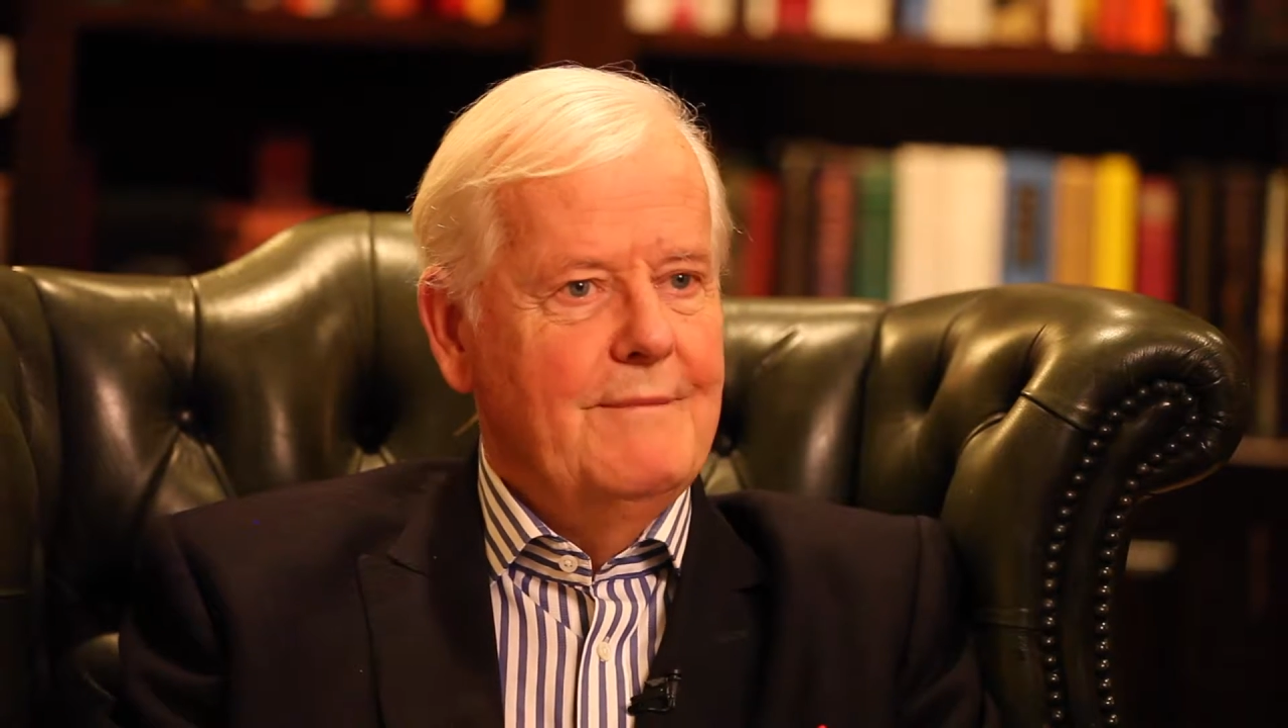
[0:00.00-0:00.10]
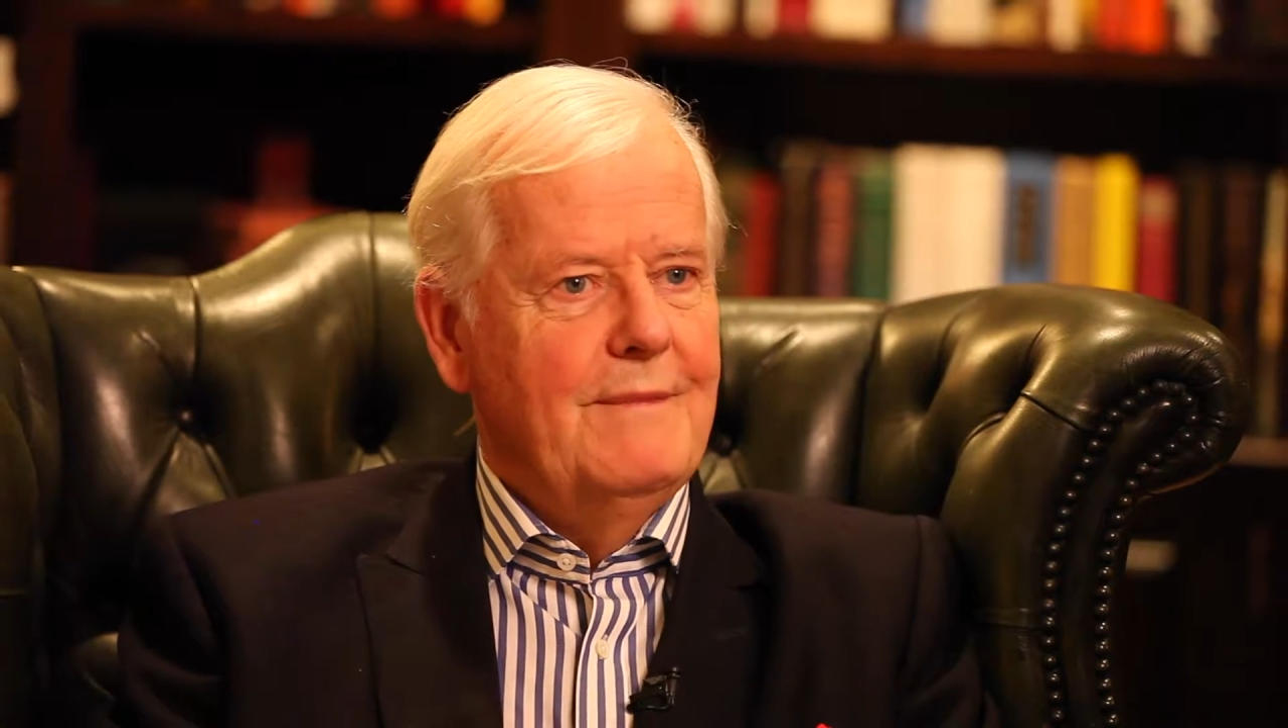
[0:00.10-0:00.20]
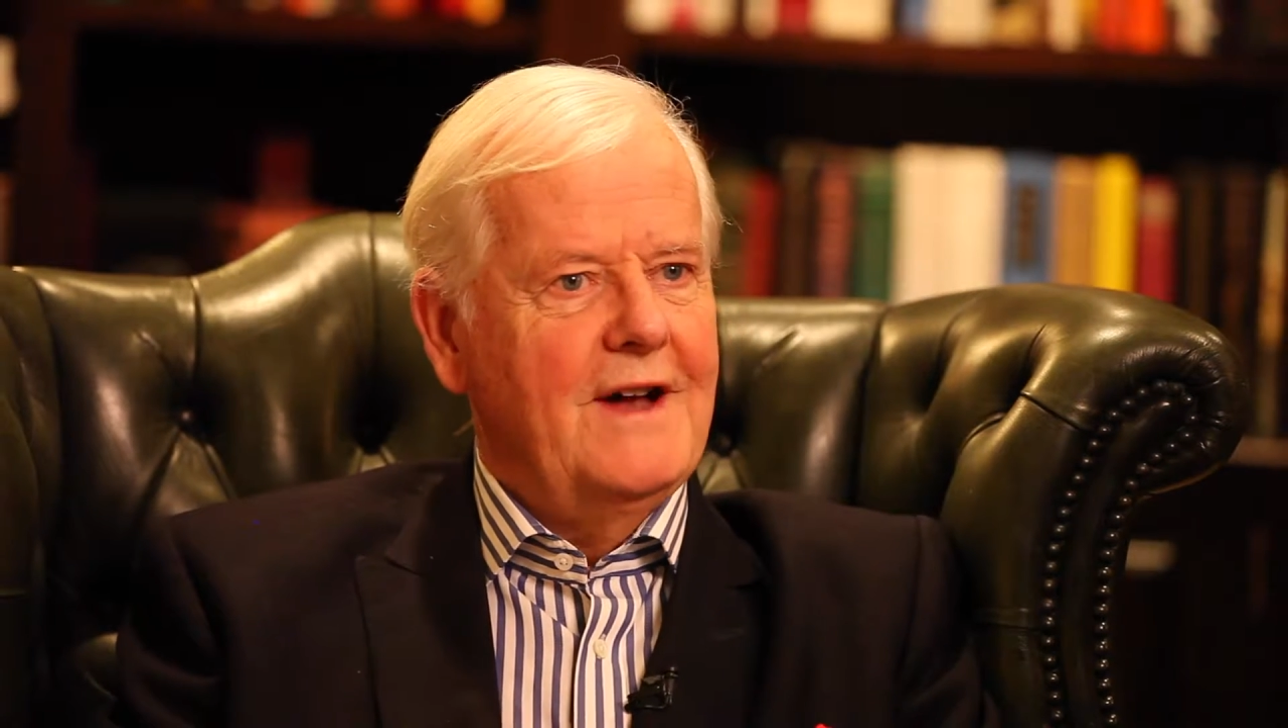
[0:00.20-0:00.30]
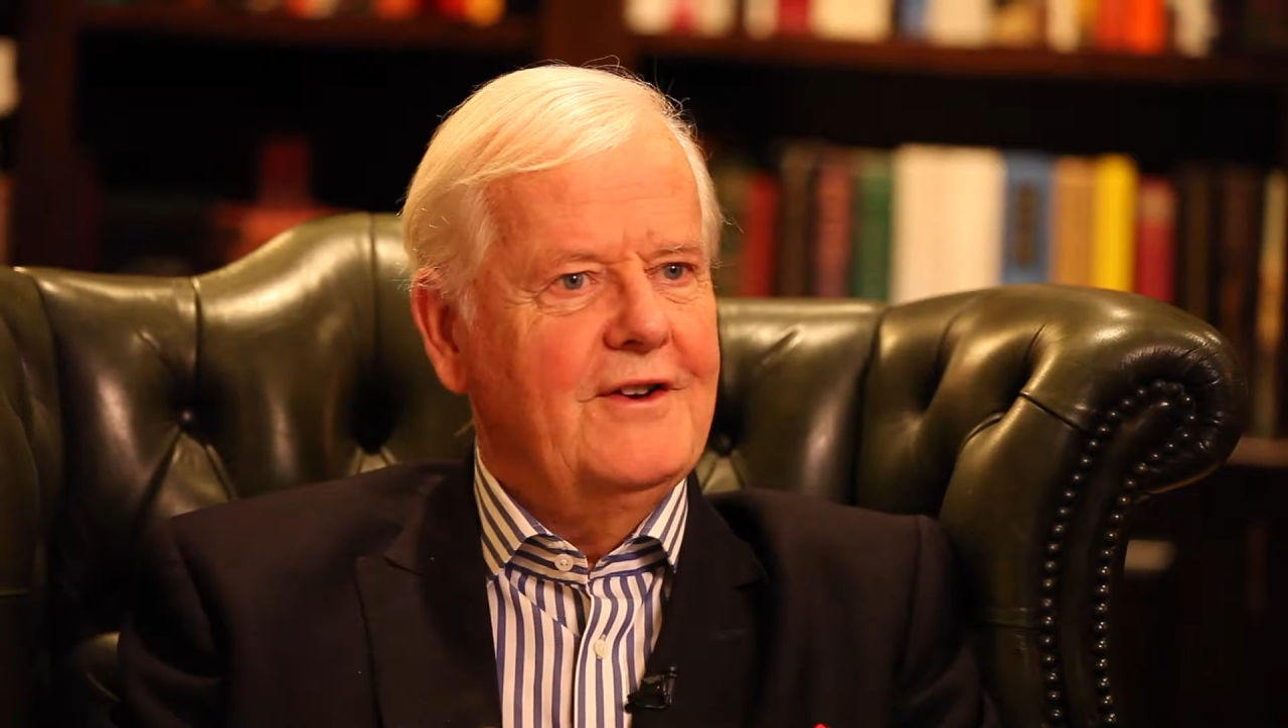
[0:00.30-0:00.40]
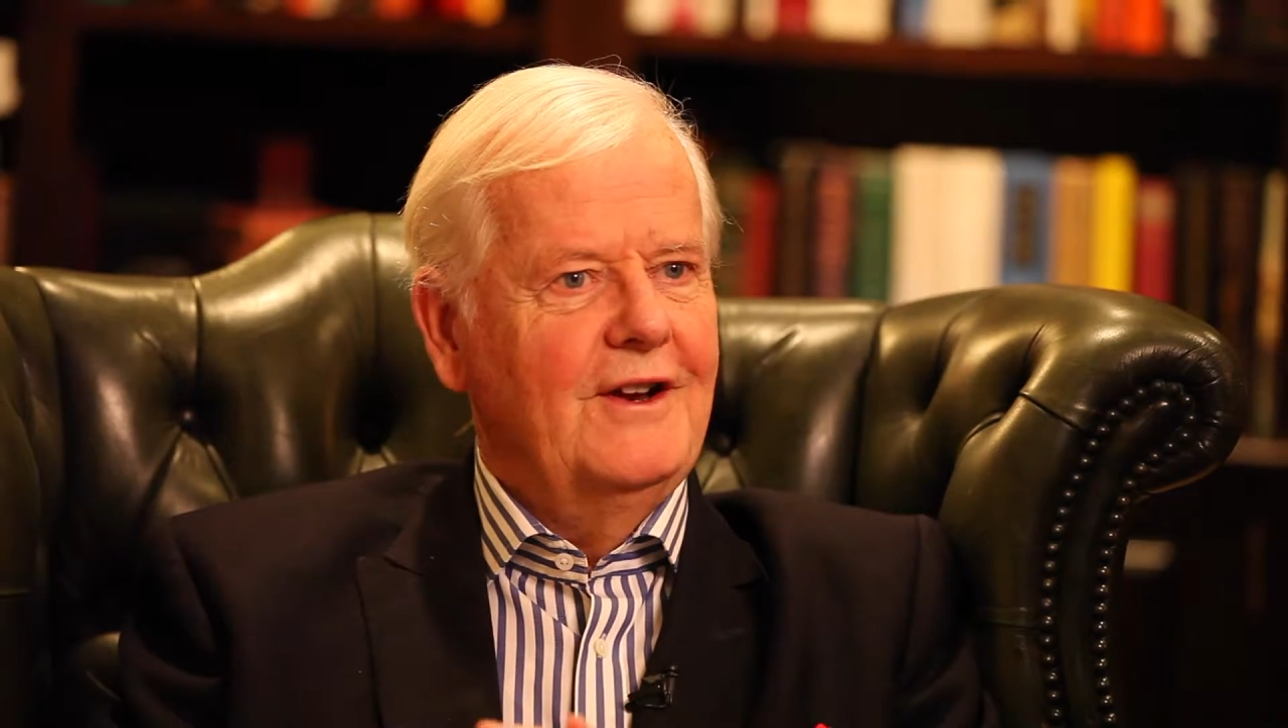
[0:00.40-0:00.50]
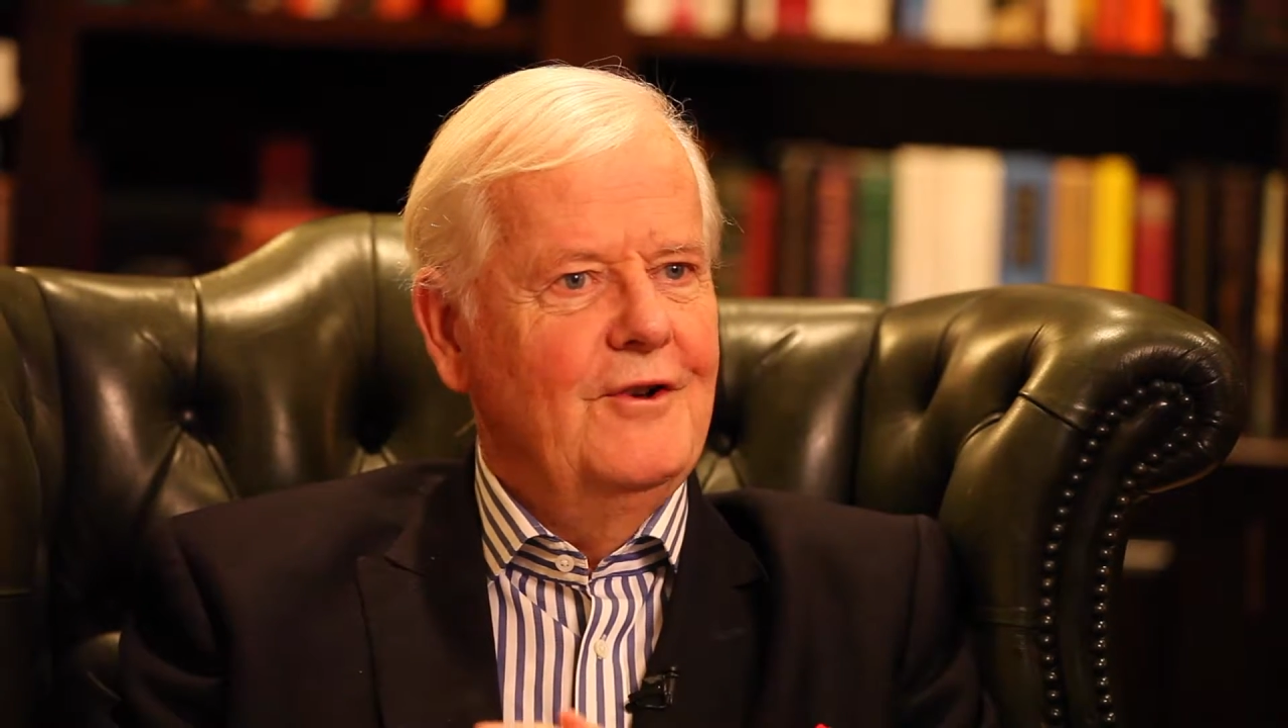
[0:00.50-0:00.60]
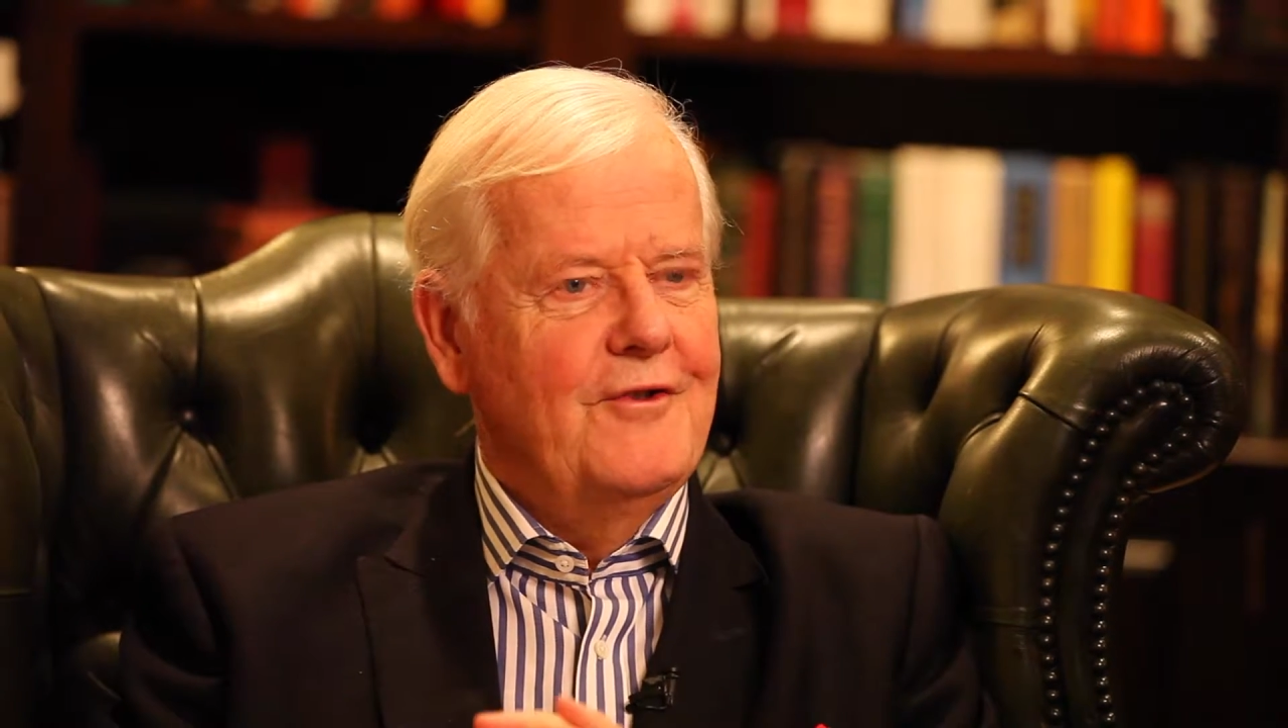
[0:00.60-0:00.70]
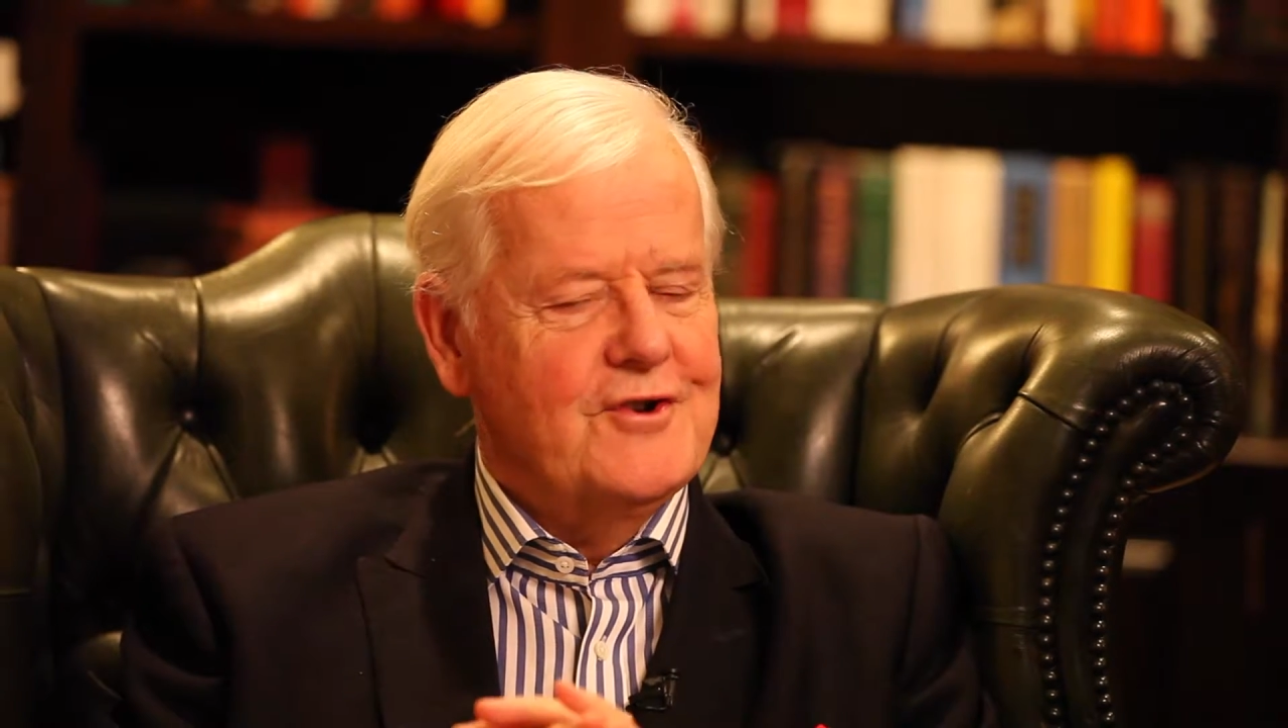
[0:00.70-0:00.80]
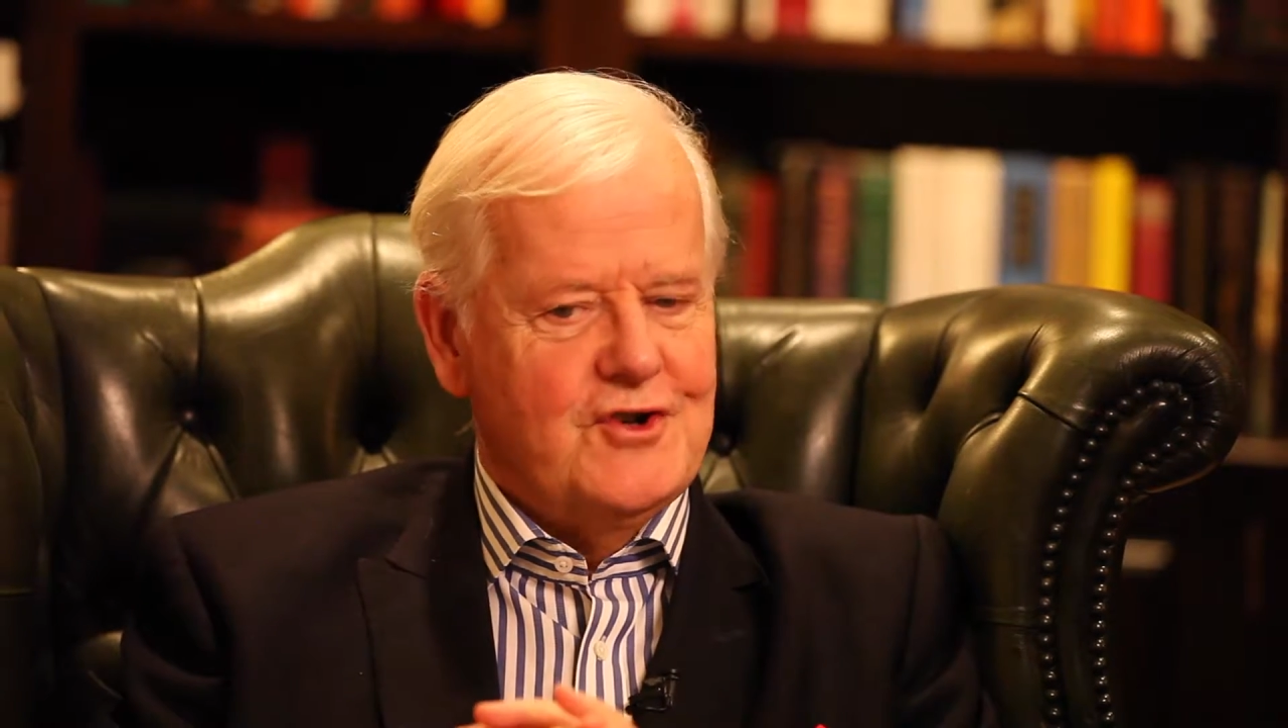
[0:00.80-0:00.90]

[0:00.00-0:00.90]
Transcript: Martin Luther